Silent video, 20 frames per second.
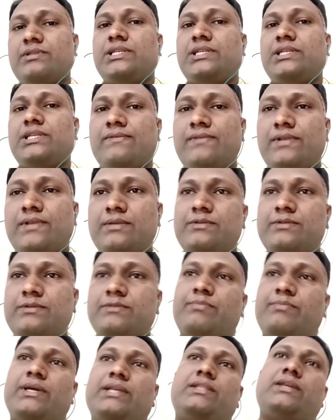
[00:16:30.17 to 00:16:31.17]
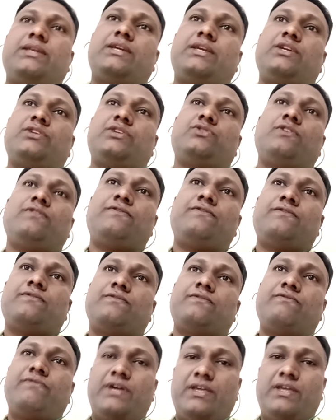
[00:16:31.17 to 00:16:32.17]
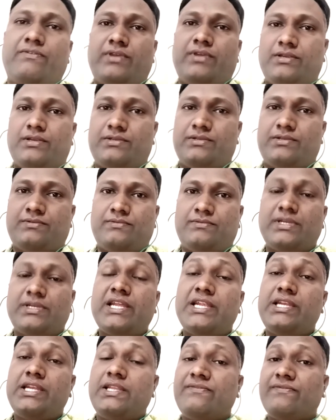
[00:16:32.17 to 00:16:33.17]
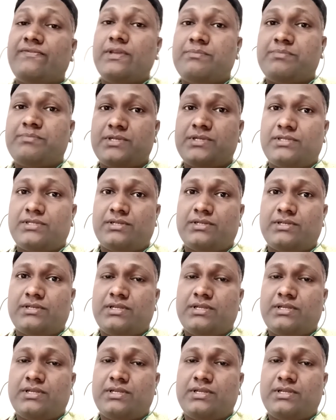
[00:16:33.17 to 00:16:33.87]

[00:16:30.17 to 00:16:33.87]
develops by the age of 5 years. 95%.